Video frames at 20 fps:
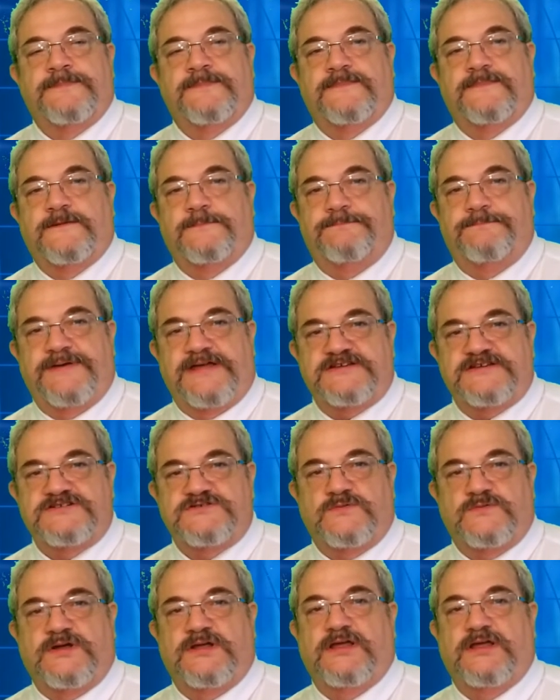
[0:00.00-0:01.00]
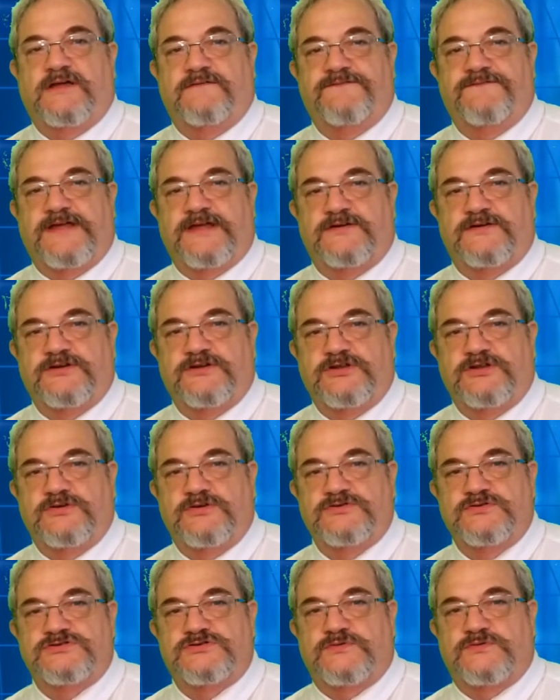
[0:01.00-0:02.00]
The best way I found to
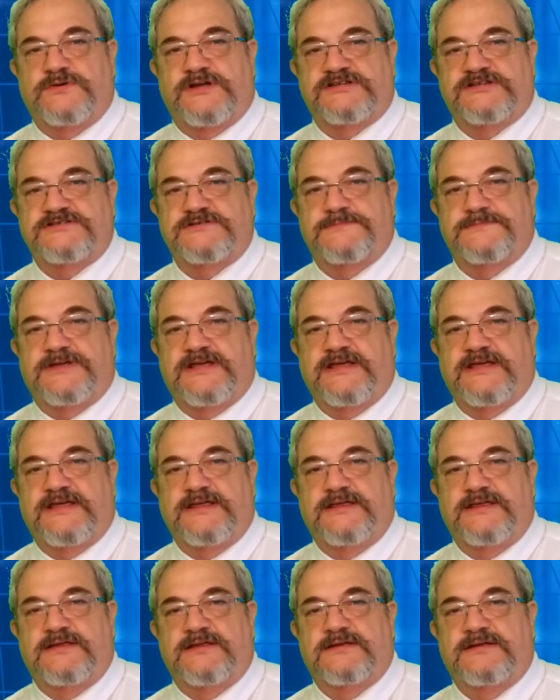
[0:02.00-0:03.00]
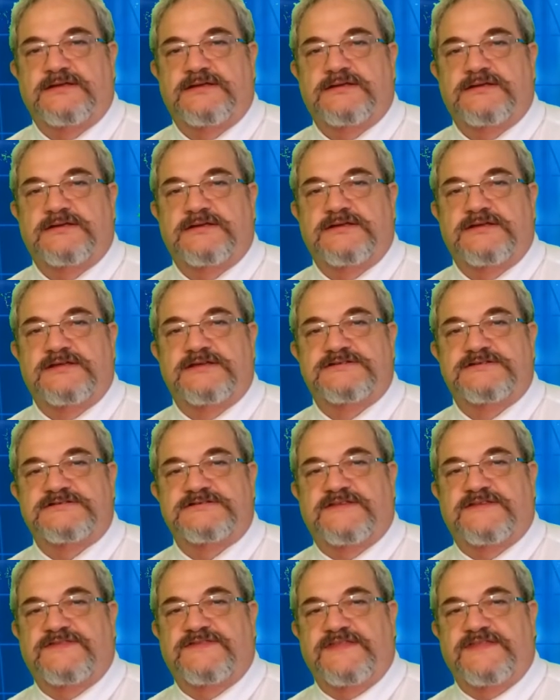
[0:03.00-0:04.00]
use a resume is
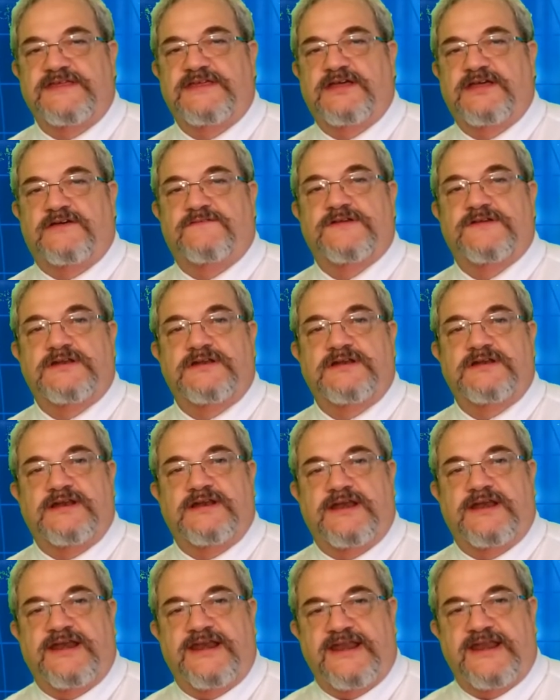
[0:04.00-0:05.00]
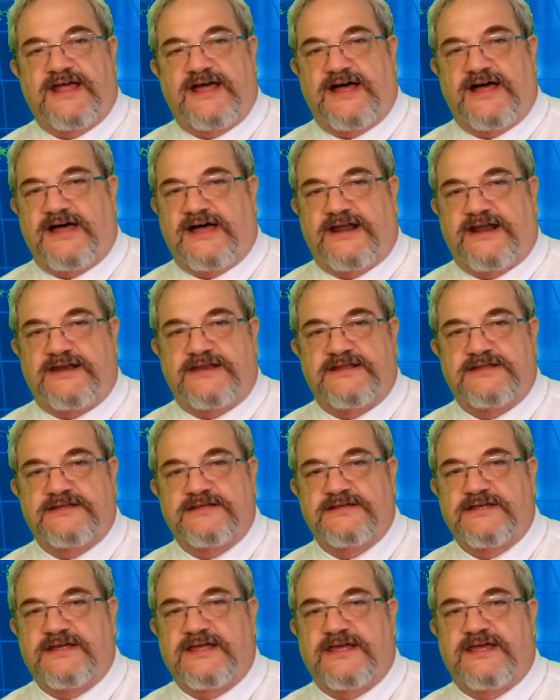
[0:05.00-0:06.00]
to think of it not
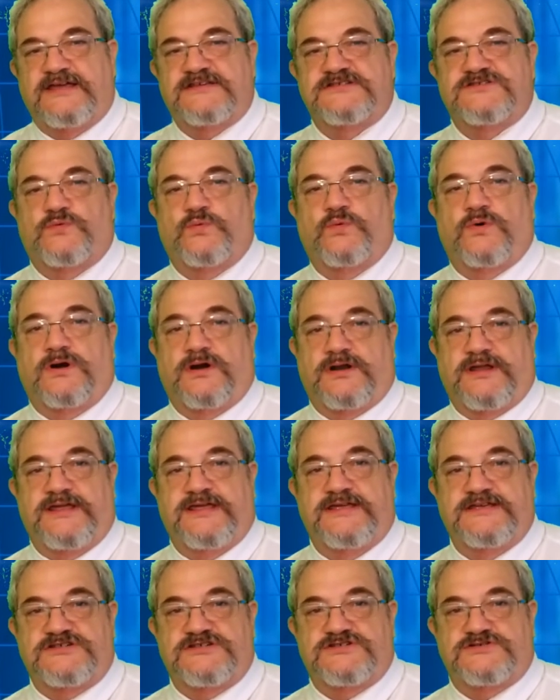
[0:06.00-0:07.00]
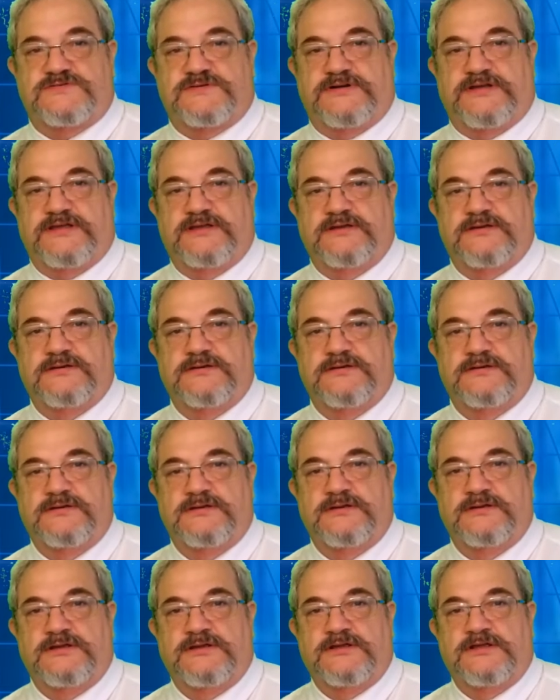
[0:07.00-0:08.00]
as a work history,
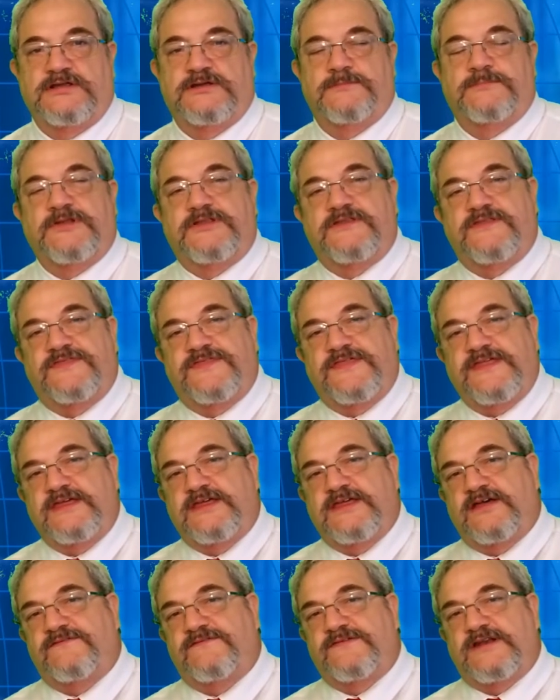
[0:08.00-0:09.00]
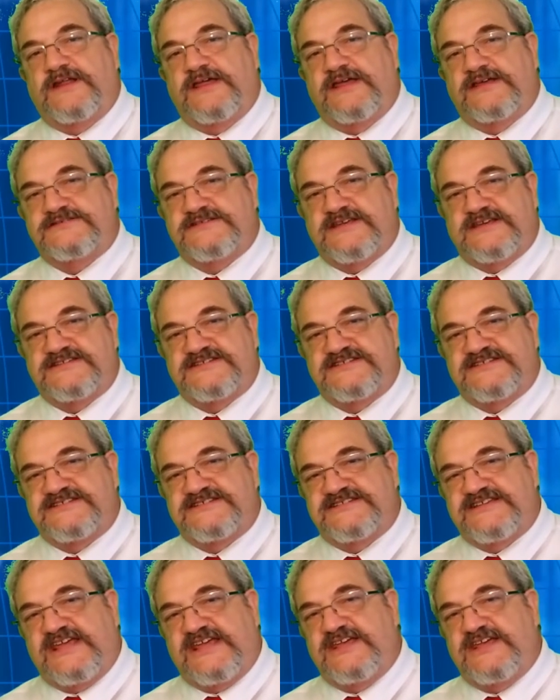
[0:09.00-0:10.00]
but to think of it as a
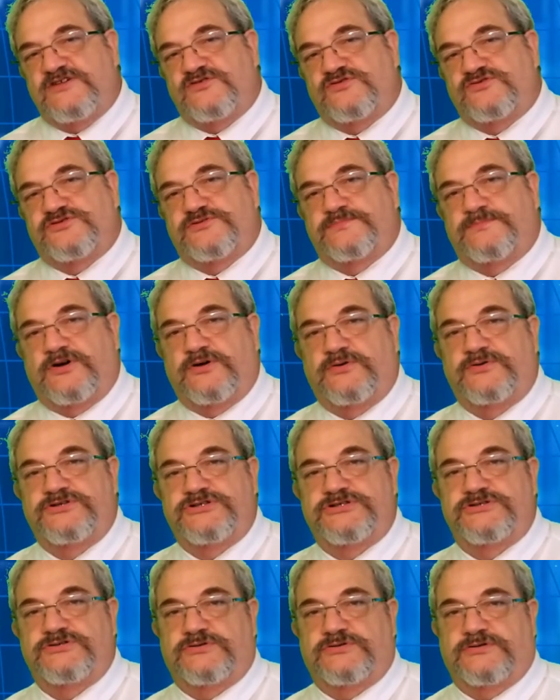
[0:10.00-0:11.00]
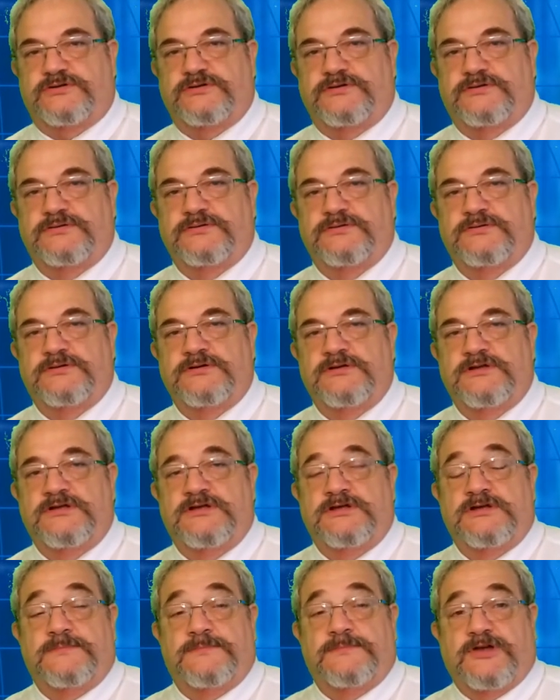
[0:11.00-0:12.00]
sales brochure,
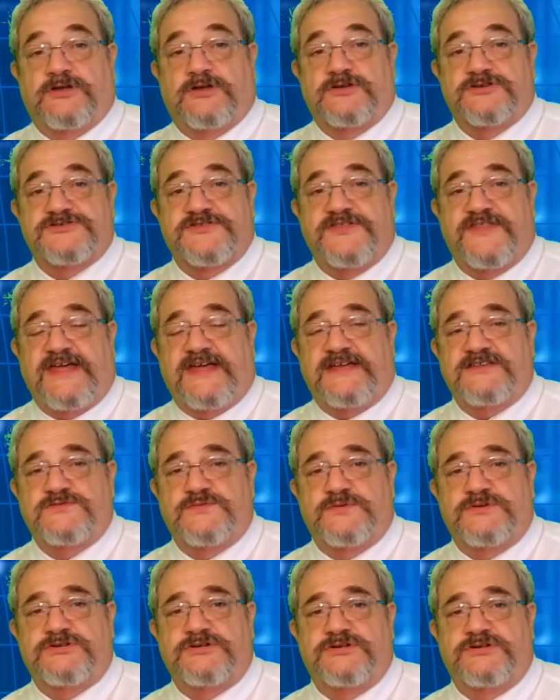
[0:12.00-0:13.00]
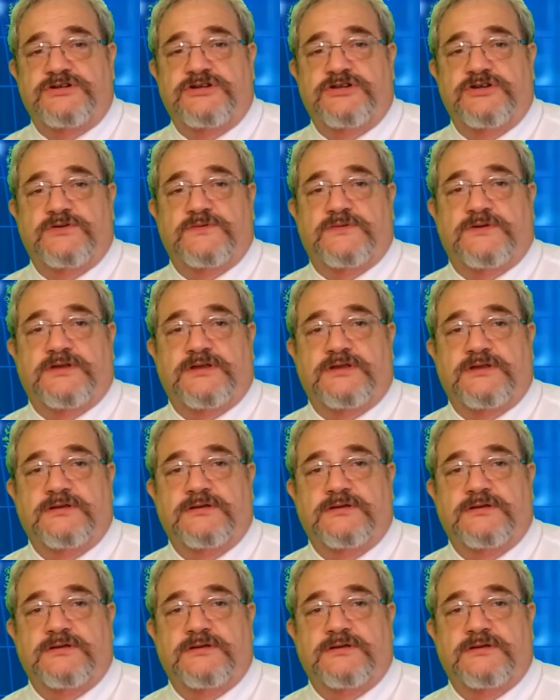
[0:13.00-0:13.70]
because that's what you're doing.